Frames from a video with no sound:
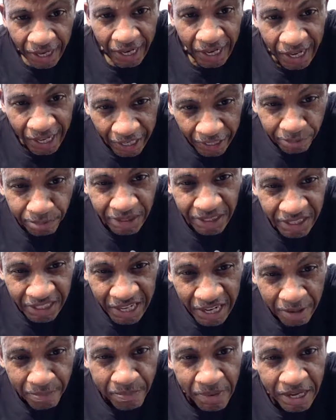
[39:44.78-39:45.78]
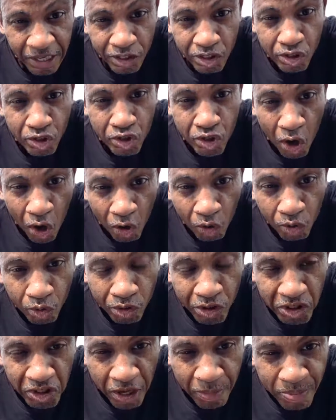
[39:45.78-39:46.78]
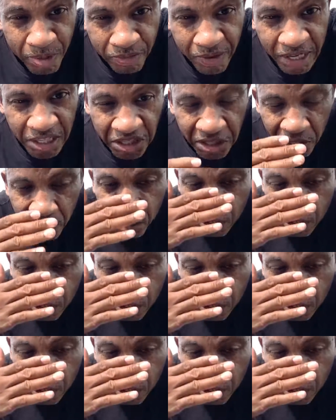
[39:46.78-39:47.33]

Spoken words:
Enmity means total separation.